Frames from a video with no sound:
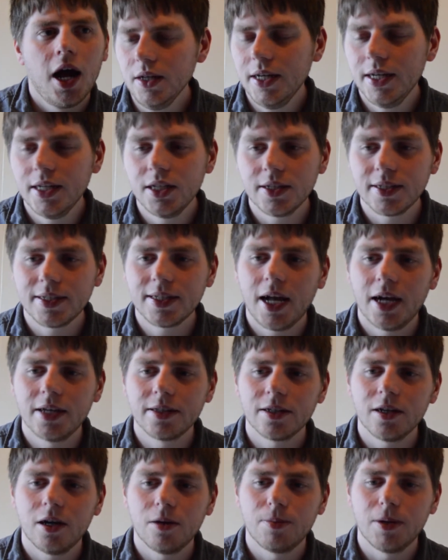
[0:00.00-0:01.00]
He just
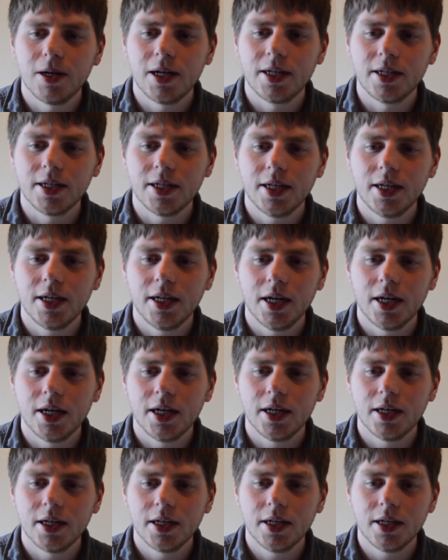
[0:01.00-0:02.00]
stands up and he
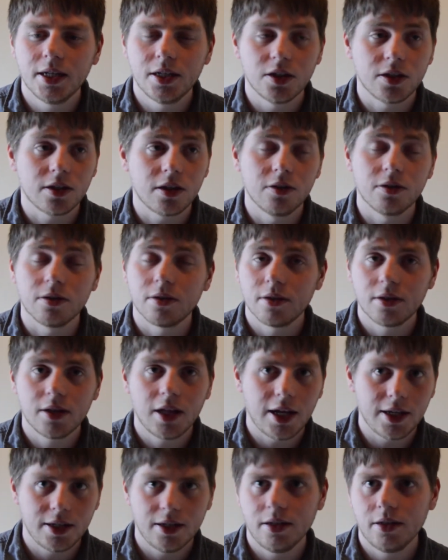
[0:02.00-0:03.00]
just goes,
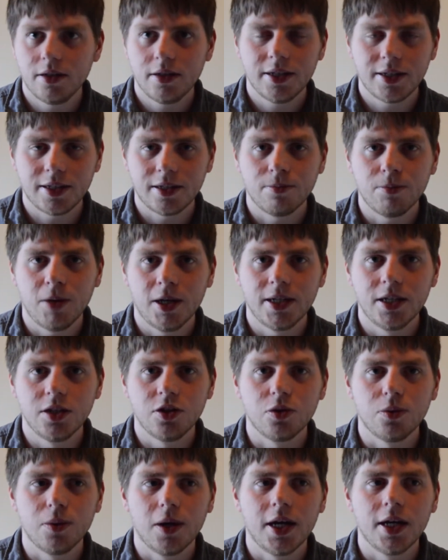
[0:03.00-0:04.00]
this is my
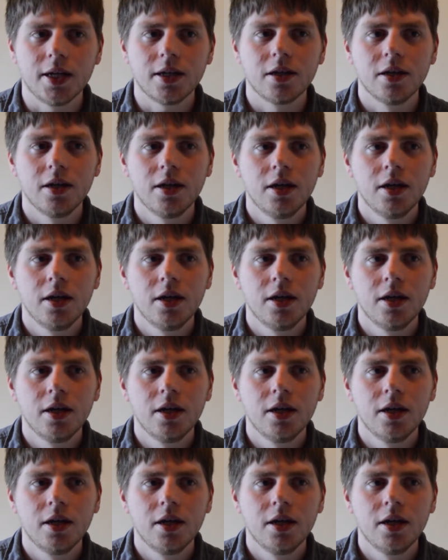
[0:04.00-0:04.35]
ninja way.